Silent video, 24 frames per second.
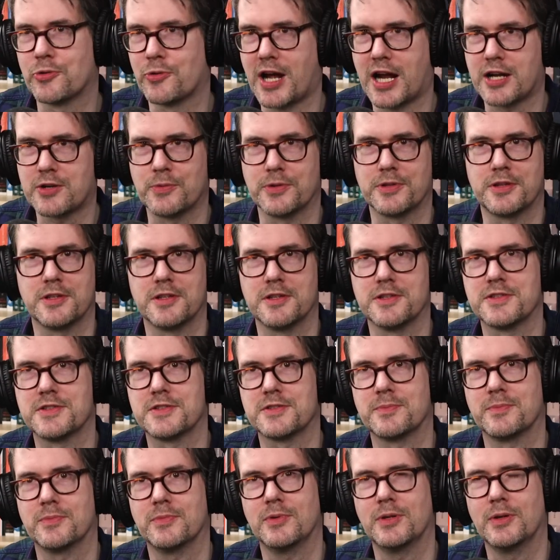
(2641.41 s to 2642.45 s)
interact with
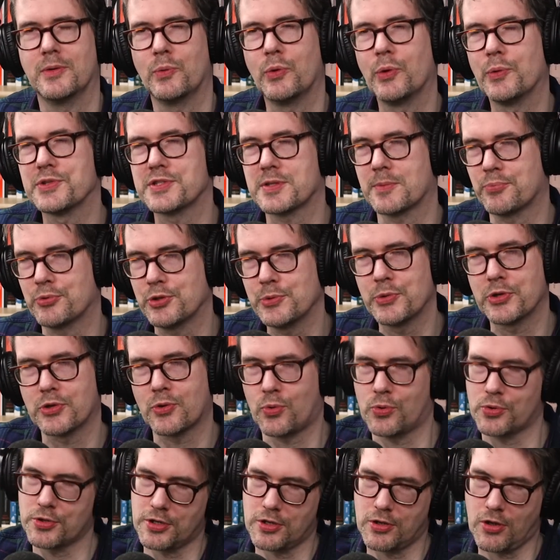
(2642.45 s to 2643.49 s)
this, it was a
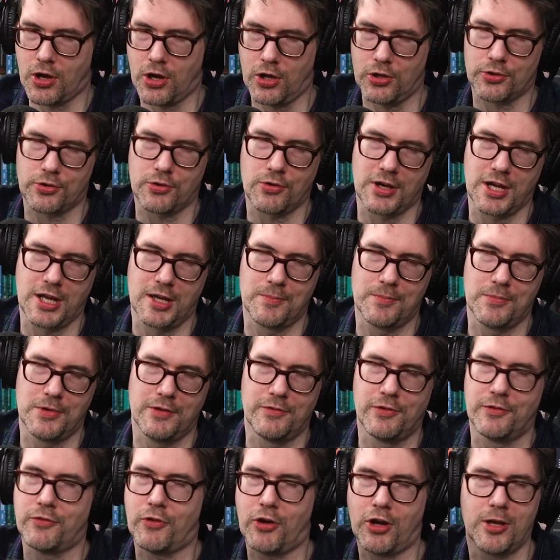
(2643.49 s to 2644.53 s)
pre-recorded hologram
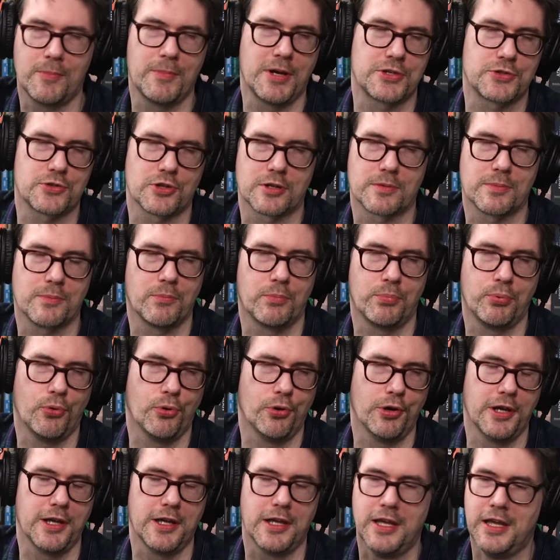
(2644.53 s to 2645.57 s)
of a volumetric
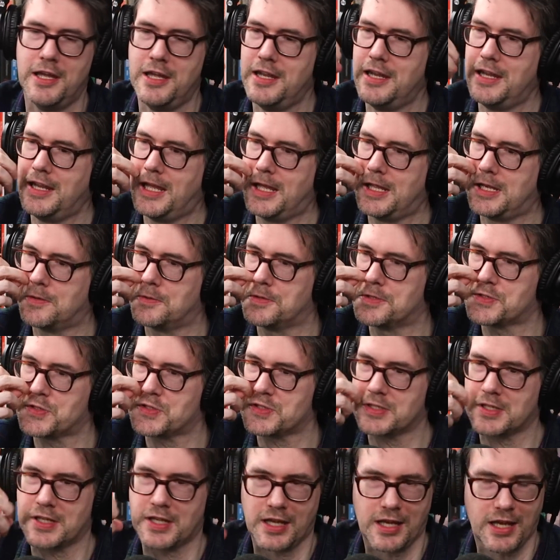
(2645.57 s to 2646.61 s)
boy. And it
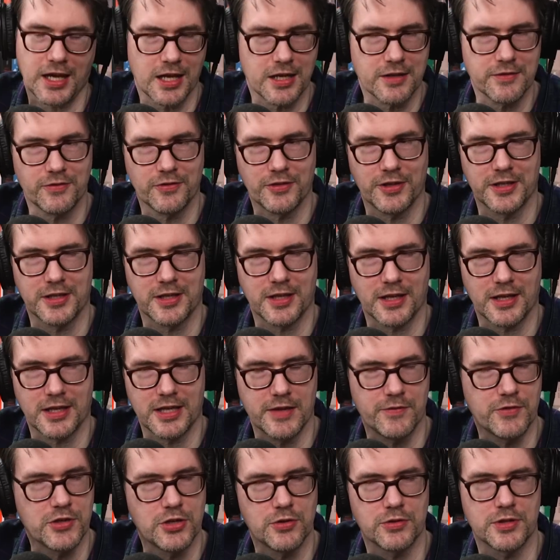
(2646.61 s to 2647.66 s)
was kind of like
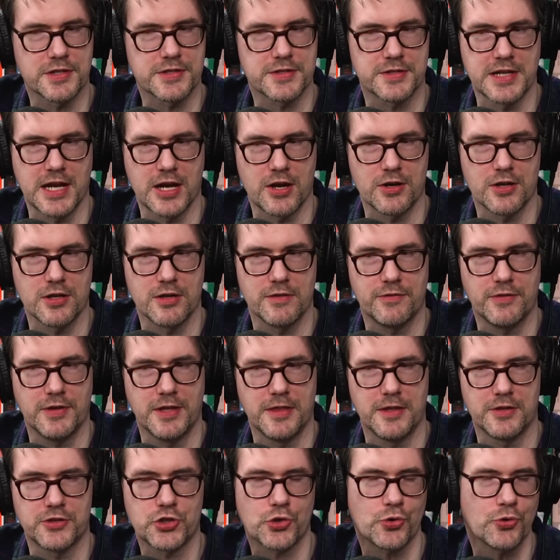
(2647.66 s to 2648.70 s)
giving you this narrative.
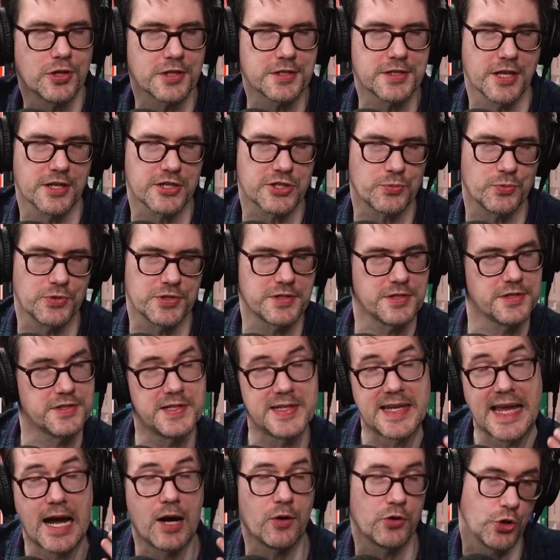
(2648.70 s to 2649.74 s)
And the Turing test was to
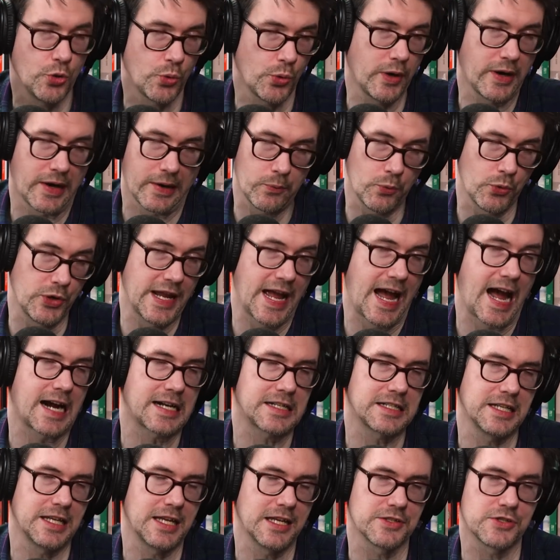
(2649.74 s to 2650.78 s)
see how you were
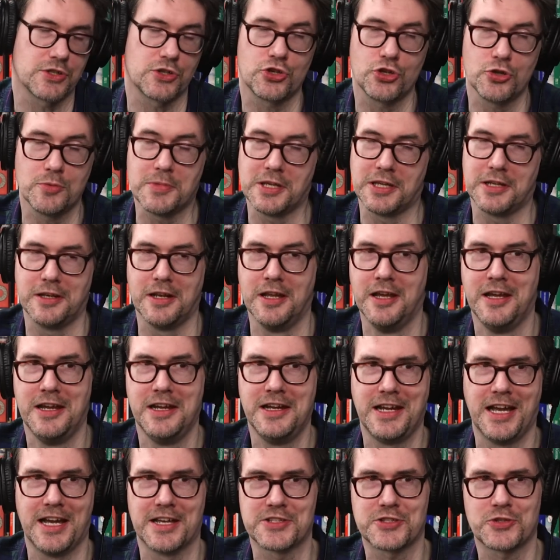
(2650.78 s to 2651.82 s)
reacting as a human
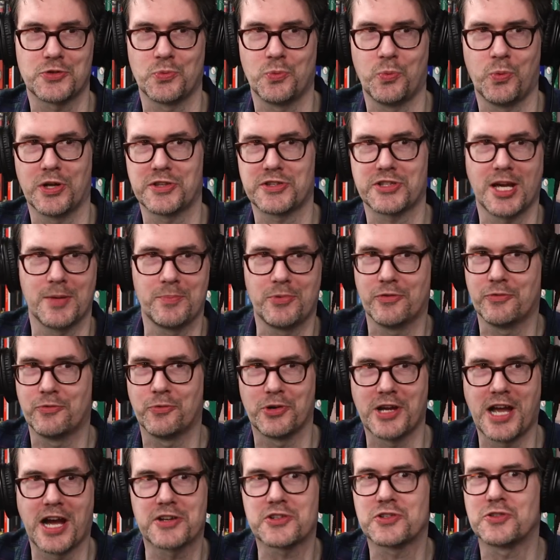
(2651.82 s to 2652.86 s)
as to what type of
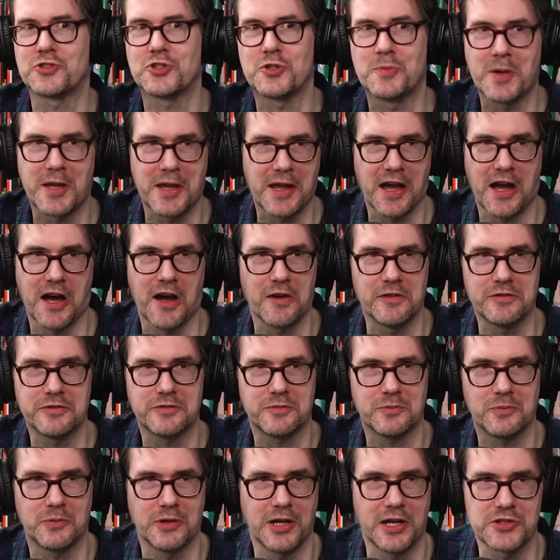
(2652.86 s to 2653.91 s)
reactions you may have
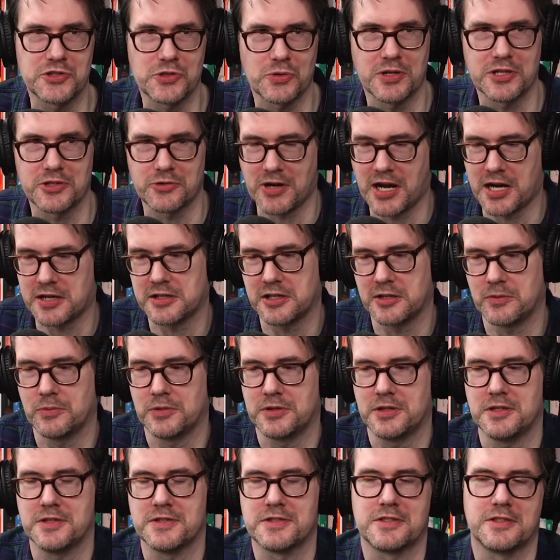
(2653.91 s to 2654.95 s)
as you're interacting
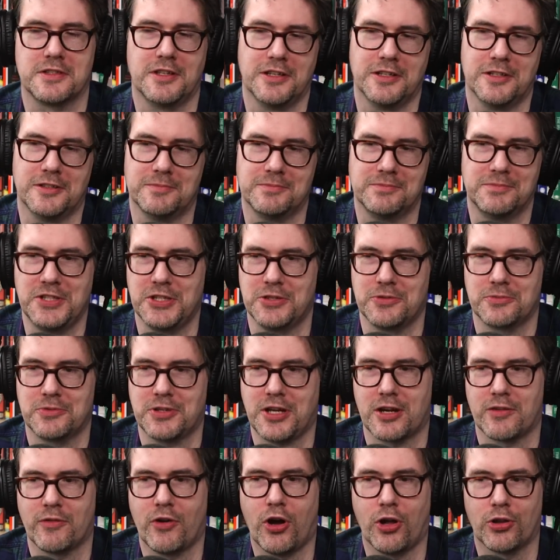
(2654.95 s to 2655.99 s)
with these, uh, you know,
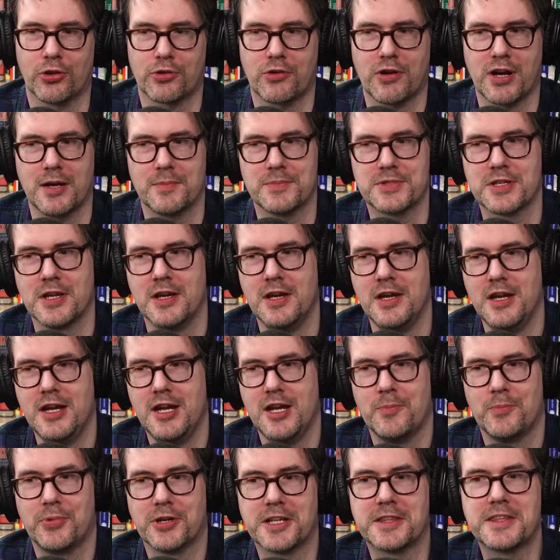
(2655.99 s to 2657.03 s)
kind of holograms.
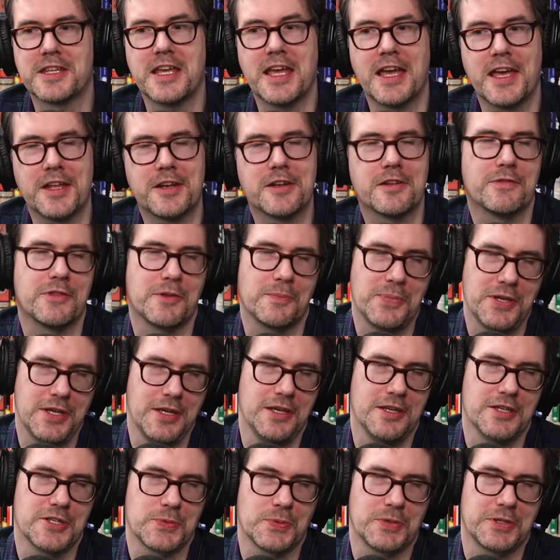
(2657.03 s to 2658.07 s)
But at the end of the
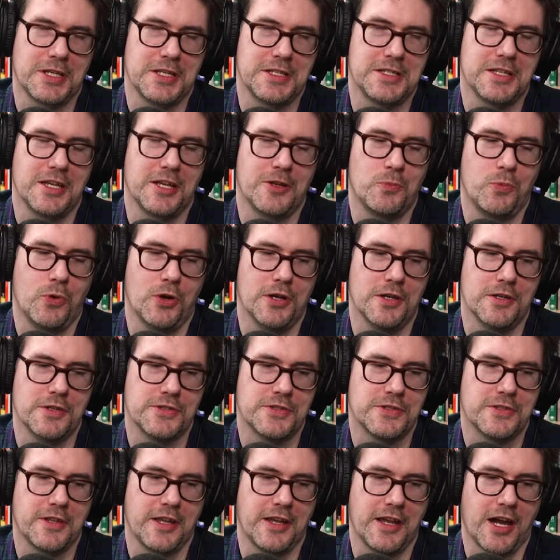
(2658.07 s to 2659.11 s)
piece, what they did
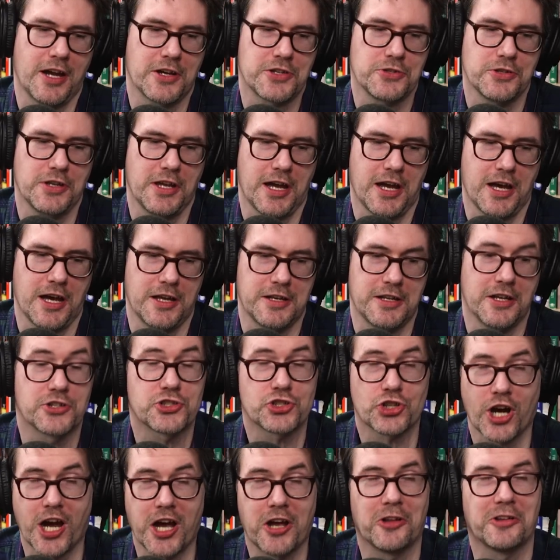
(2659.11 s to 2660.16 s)
was they actually had a
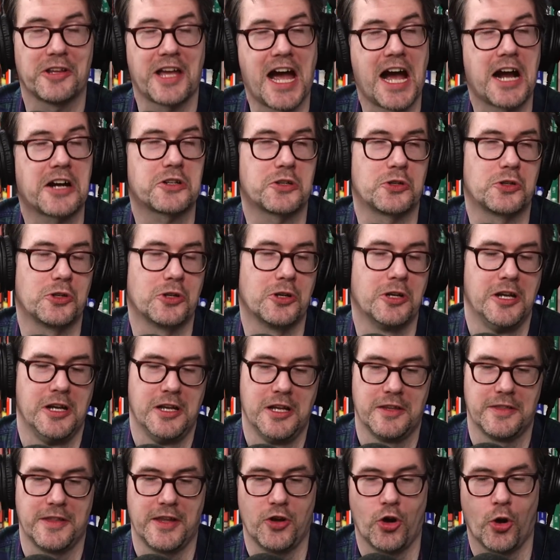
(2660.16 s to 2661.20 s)
child actor.
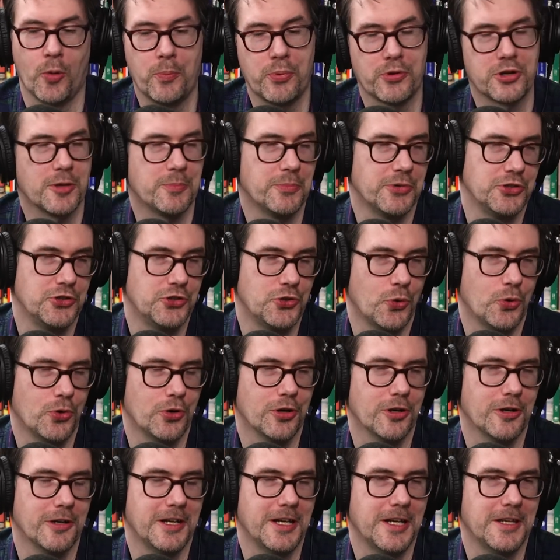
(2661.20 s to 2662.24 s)
They opened up a
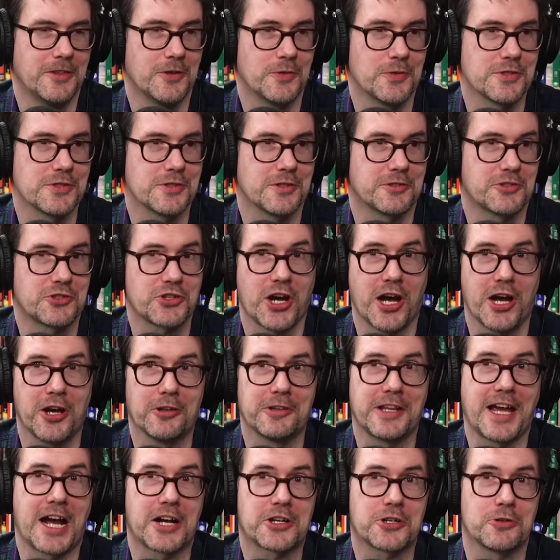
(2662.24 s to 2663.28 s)
door and there was a
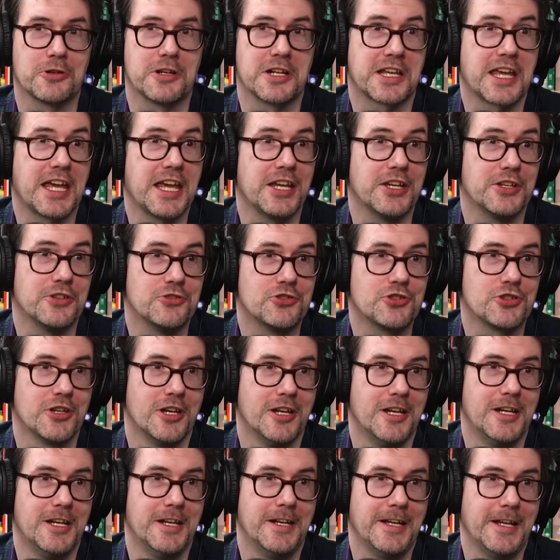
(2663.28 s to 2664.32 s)
child actor in a cage.
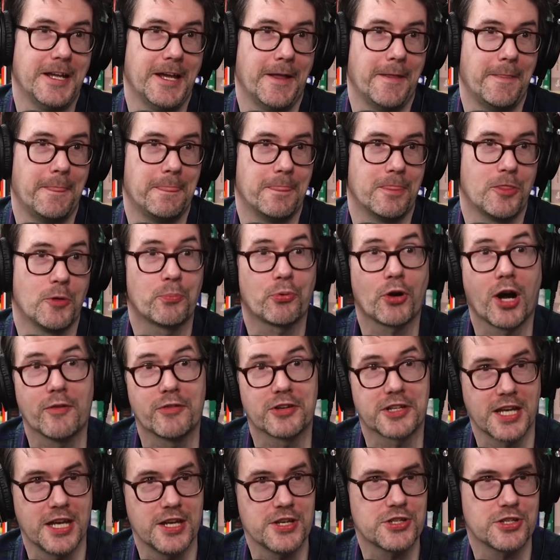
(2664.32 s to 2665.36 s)
And the
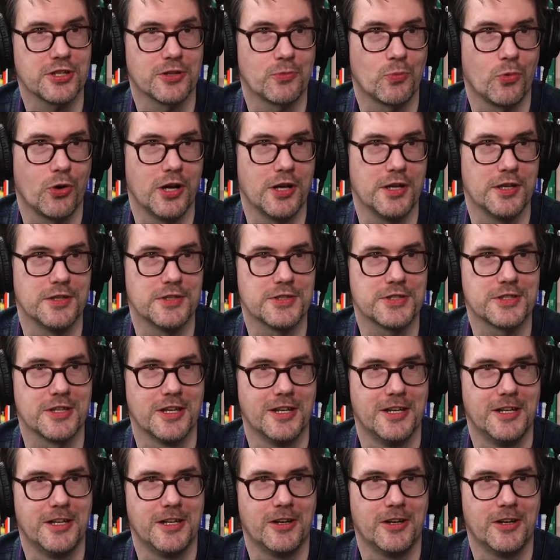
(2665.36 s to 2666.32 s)
provocation was,